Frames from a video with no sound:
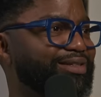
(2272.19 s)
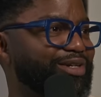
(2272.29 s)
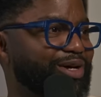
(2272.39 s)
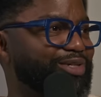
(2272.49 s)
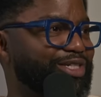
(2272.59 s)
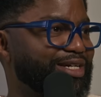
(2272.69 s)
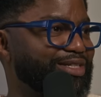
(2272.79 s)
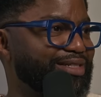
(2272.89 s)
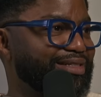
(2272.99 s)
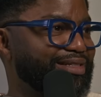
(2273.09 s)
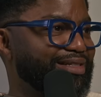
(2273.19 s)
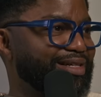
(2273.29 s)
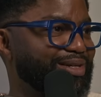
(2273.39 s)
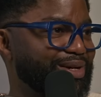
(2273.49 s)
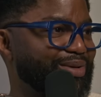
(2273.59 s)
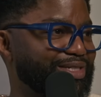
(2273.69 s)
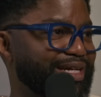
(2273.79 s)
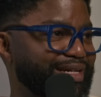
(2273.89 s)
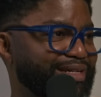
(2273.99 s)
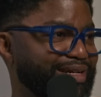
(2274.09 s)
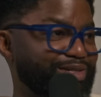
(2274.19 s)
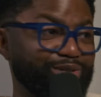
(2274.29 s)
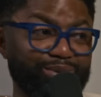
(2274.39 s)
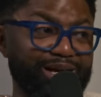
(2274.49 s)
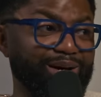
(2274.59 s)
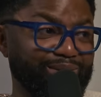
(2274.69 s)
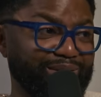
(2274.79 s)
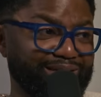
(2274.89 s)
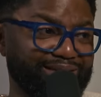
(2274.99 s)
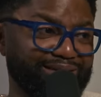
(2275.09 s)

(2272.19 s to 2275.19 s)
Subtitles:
negotiating class. You were an elder at